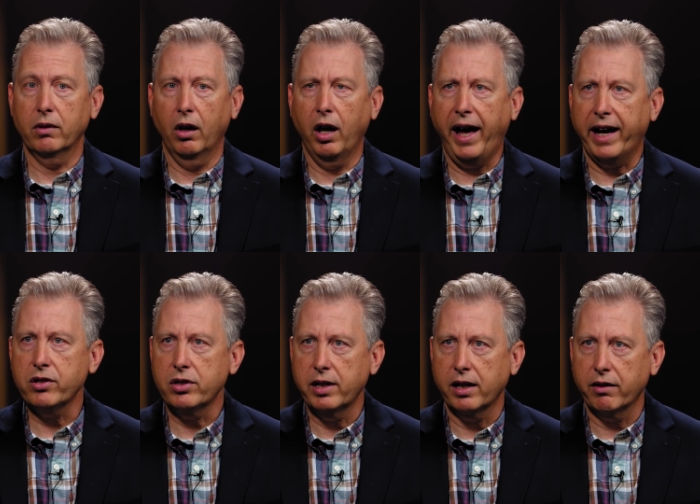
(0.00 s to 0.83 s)

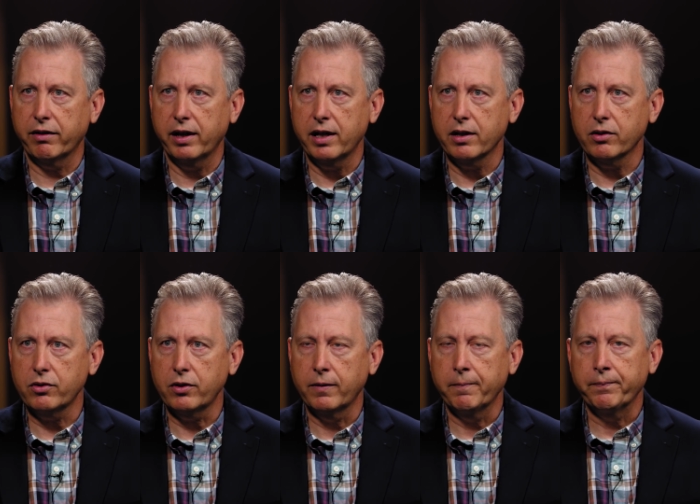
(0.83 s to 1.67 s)
lasting
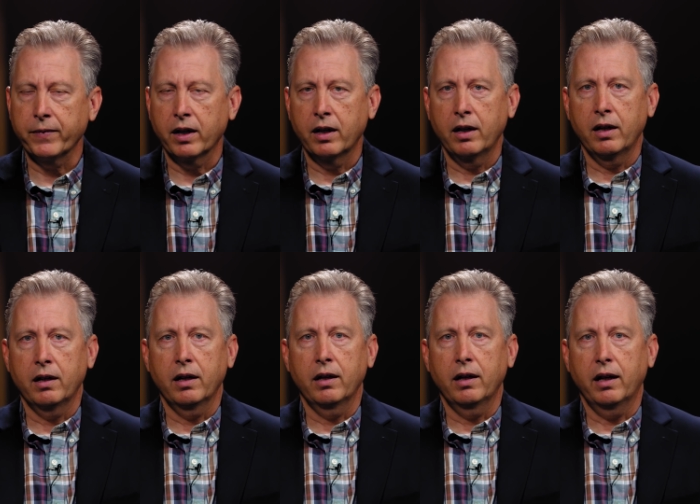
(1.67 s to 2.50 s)
things.
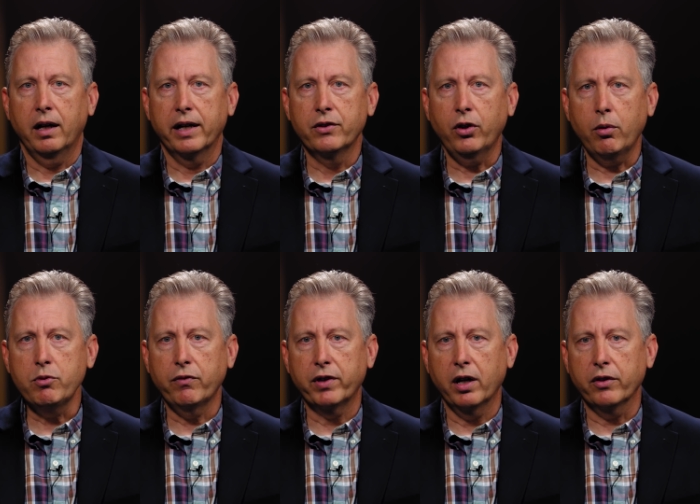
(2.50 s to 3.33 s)
In
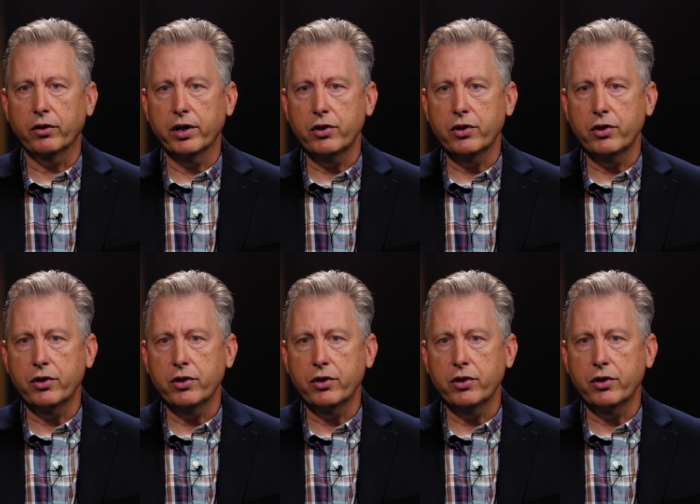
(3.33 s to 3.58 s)
terms of the other